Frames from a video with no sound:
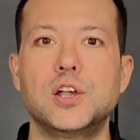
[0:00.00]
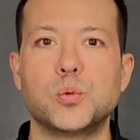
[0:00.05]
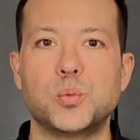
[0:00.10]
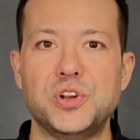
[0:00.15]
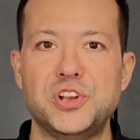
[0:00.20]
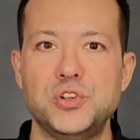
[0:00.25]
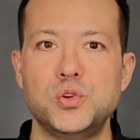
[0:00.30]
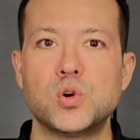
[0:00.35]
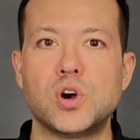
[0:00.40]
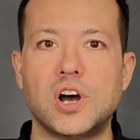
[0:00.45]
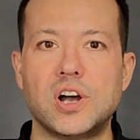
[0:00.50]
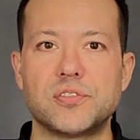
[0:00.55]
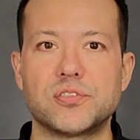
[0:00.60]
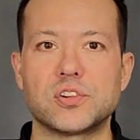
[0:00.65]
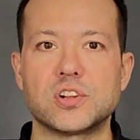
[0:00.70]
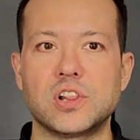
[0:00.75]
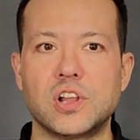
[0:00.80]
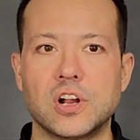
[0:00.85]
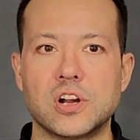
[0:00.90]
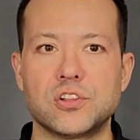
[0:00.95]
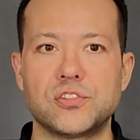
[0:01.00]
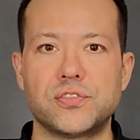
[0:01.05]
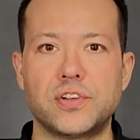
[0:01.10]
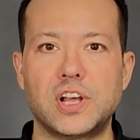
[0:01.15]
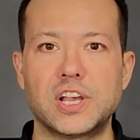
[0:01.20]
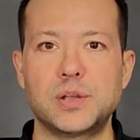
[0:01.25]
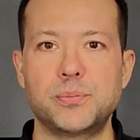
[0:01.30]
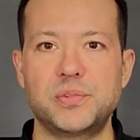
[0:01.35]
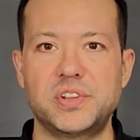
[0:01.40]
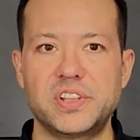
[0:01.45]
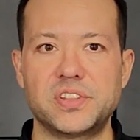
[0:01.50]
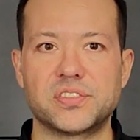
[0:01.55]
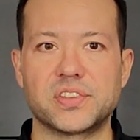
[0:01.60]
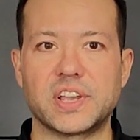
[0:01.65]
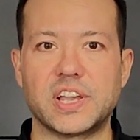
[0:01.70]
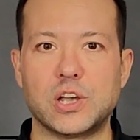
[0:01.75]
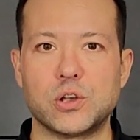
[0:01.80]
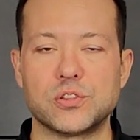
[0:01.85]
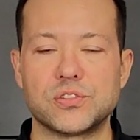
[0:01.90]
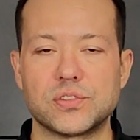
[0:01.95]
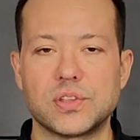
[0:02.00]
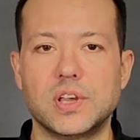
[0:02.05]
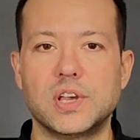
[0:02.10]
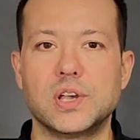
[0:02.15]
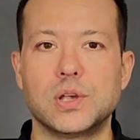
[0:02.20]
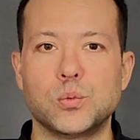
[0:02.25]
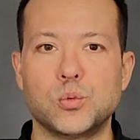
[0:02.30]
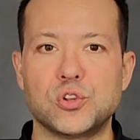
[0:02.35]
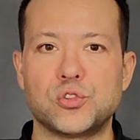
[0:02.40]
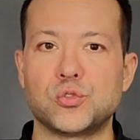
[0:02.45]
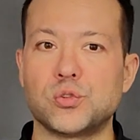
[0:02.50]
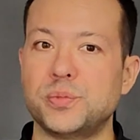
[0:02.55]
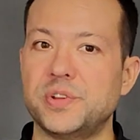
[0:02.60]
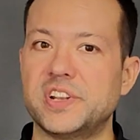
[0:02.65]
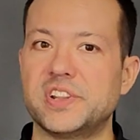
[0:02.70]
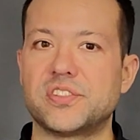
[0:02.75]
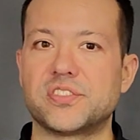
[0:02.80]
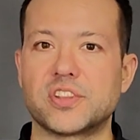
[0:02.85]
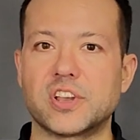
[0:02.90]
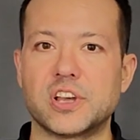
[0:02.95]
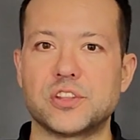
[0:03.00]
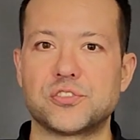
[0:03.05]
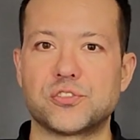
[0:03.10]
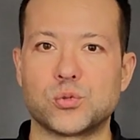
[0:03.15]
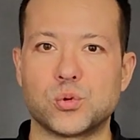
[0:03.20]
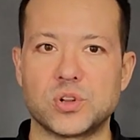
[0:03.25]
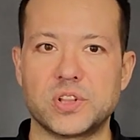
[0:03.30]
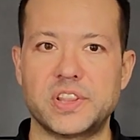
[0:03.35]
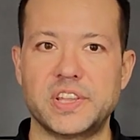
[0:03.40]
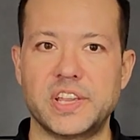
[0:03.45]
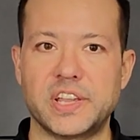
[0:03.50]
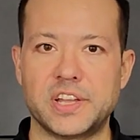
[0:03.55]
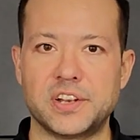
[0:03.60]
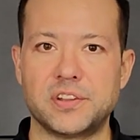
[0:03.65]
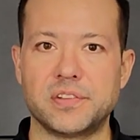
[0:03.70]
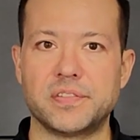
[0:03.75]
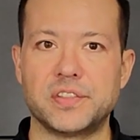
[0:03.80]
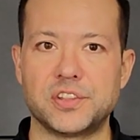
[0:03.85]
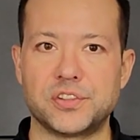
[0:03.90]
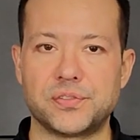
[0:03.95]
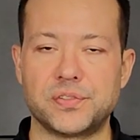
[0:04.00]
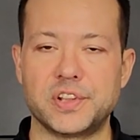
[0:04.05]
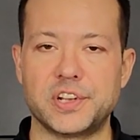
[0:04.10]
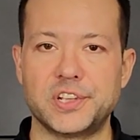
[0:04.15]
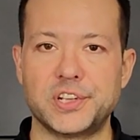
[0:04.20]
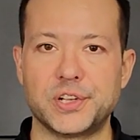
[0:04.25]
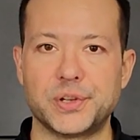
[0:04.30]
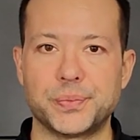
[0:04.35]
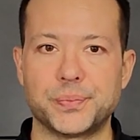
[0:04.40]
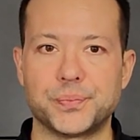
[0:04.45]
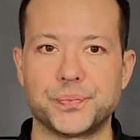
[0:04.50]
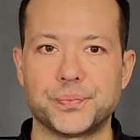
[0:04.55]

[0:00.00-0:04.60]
We do offer large volume discounts, which will be discussed toward the end of this video.